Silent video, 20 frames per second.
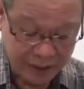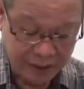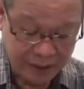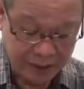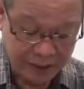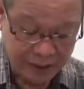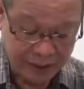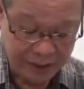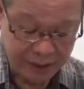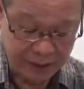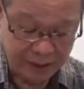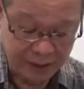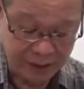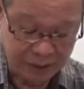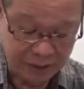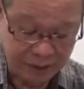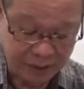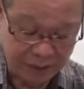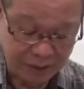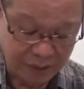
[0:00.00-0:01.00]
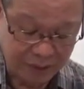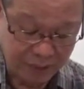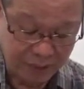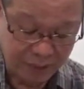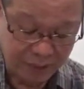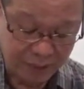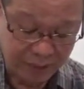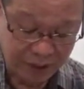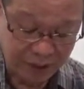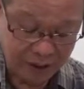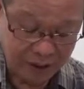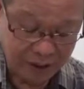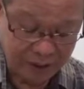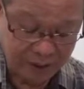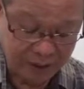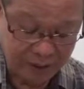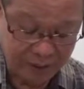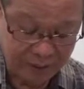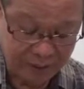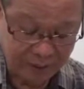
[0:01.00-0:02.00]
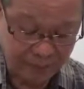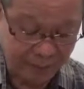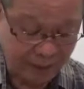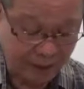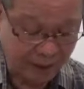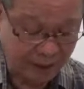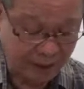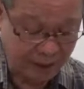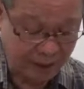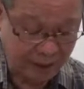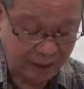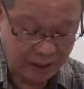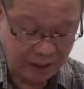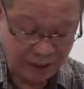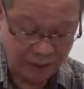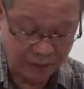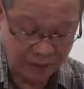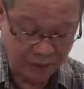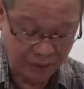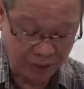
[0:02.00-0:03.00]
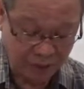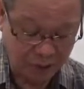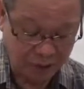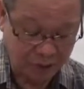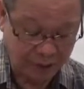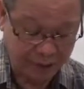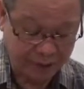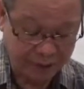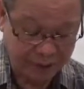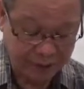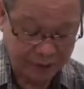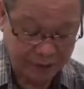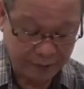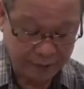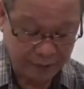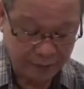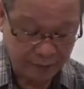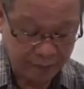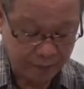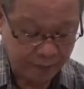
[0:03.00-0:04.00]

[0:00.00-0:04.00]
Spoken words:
You just need to remember the four things. Yeah?